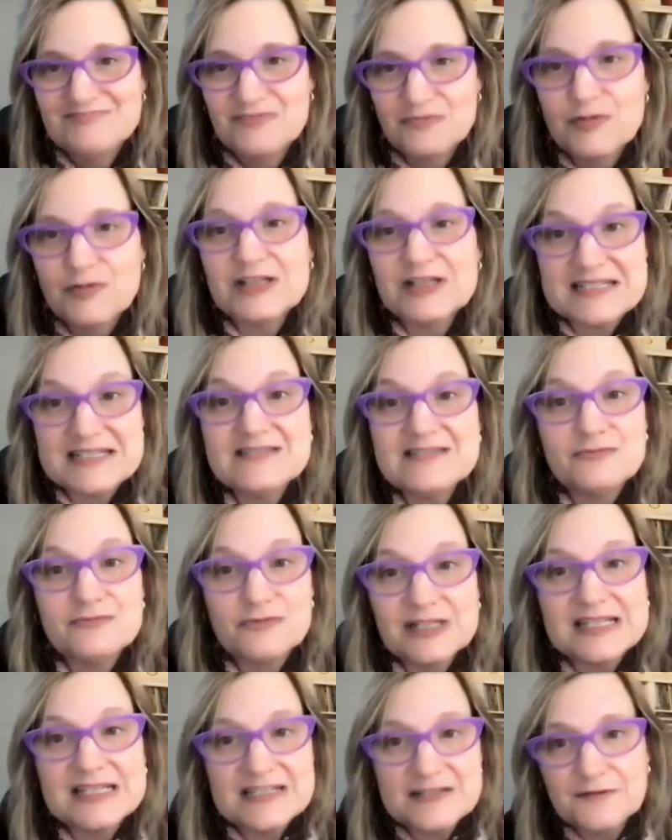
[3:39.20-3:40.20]
really,
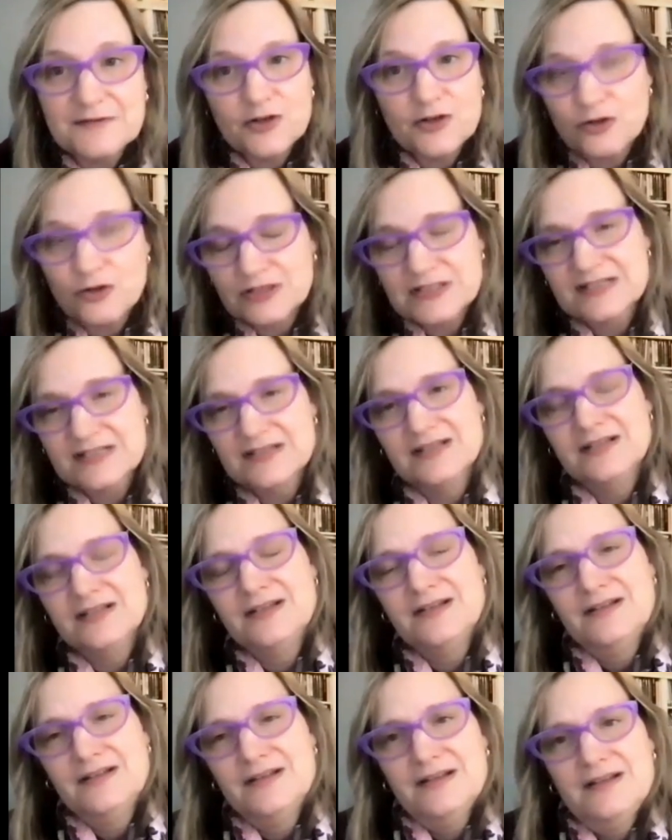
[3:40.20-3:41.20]
really difficult
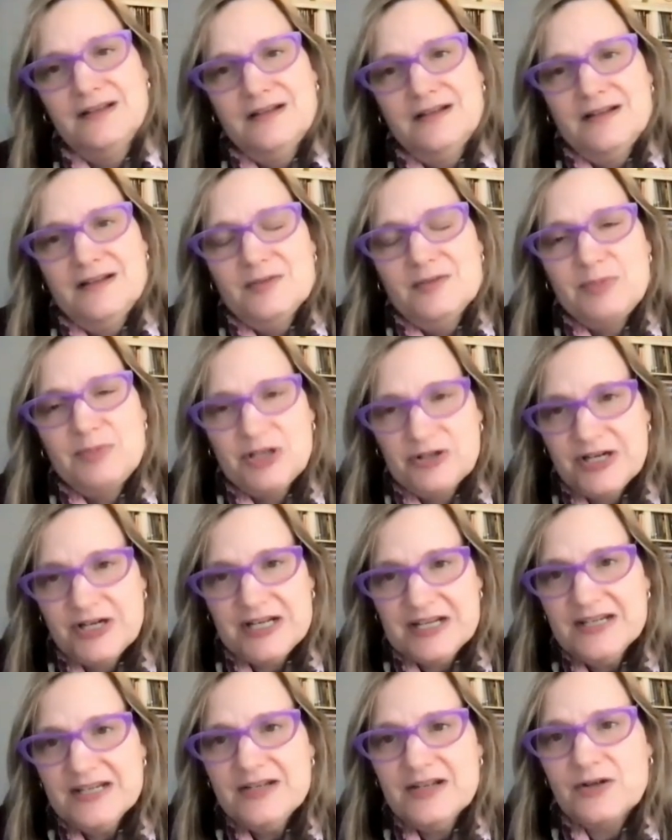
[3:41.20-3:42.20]

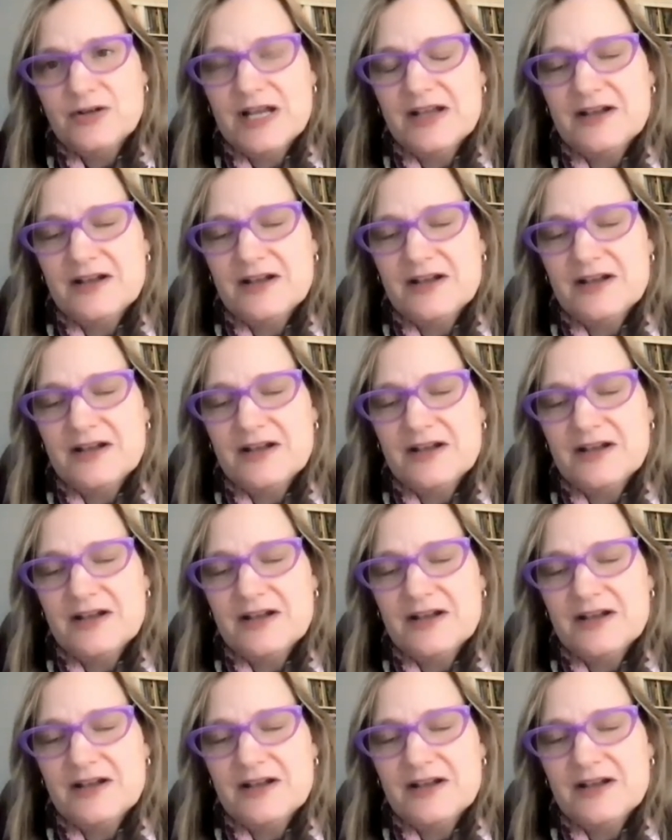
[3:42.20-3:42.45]
period